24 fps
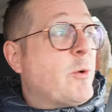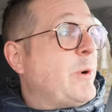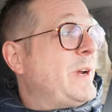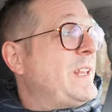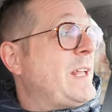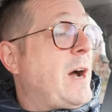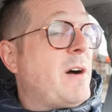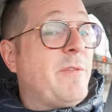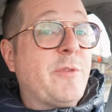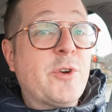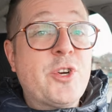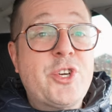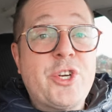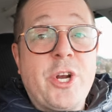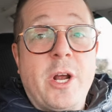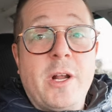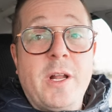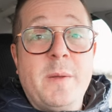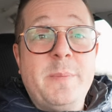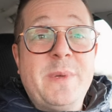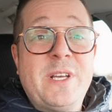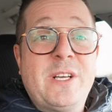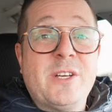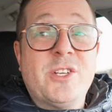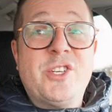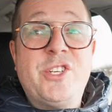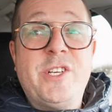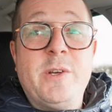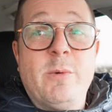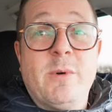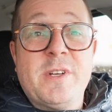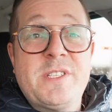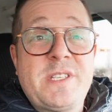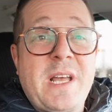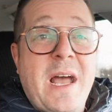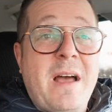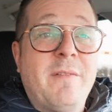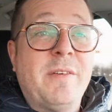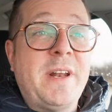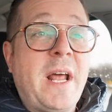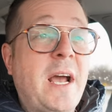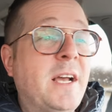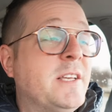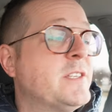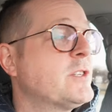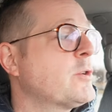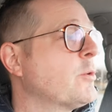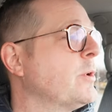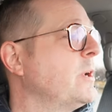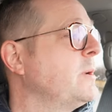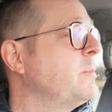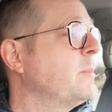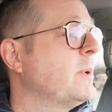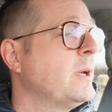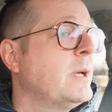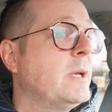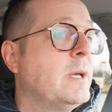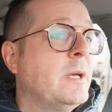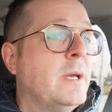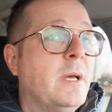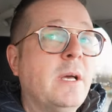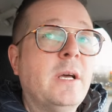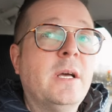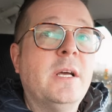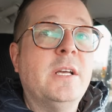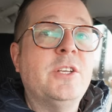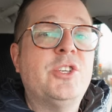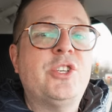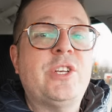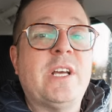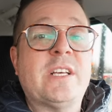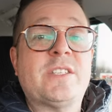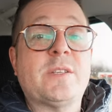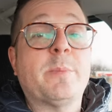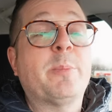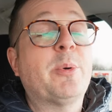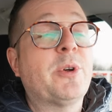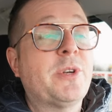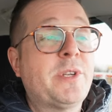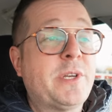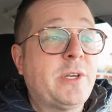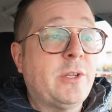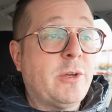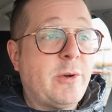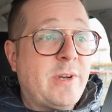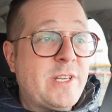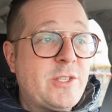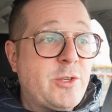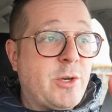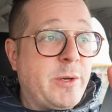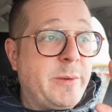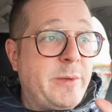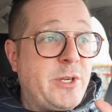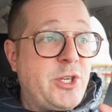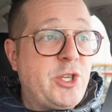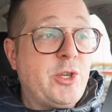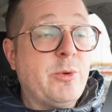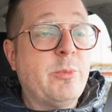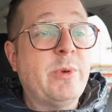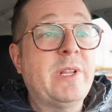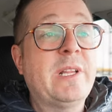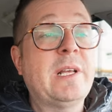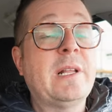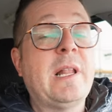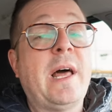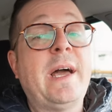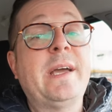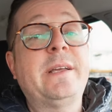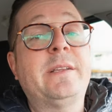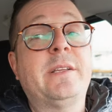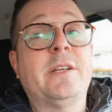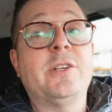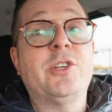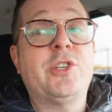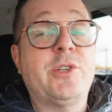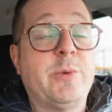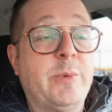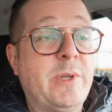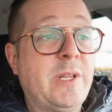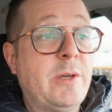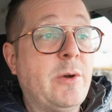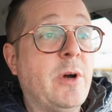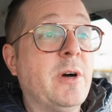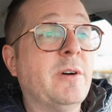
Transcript: Queen now for Charlotte because she wants to have an ice cream, and she has a particular ice cream that she really liked and she really